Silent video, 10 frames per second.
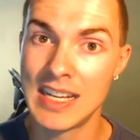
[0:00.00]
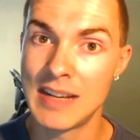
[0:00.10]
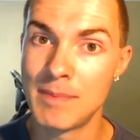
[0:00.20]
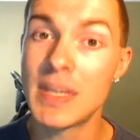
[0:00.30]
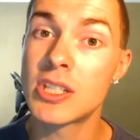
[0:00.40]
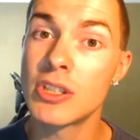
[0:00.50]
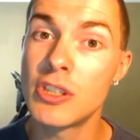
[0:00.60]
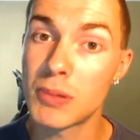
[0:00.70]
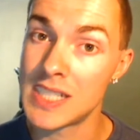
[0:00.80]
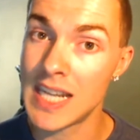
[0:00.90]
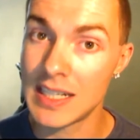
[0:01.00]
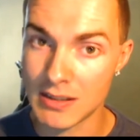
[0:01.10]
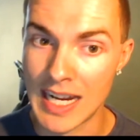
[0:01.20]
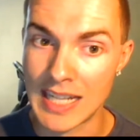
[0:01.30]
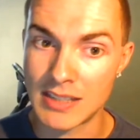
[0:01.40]
Make sure you protect your
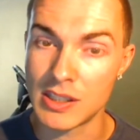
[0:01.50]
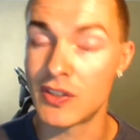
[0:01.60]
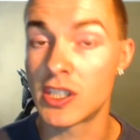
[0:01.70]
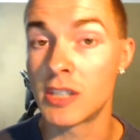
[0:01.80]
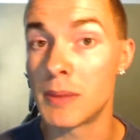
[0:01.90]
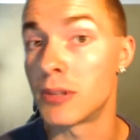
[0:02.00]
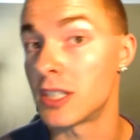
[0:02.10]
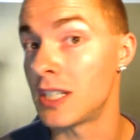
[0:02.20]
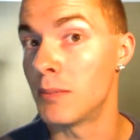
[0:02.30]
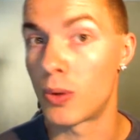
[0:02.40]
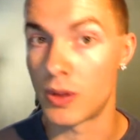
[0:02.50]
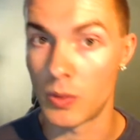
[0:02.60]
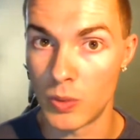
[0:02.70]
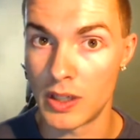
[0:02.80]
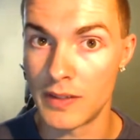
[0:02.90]
hazards if you're going to be bringing more than
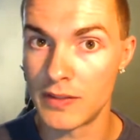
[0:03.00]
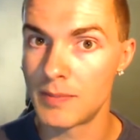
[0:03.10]
one of them.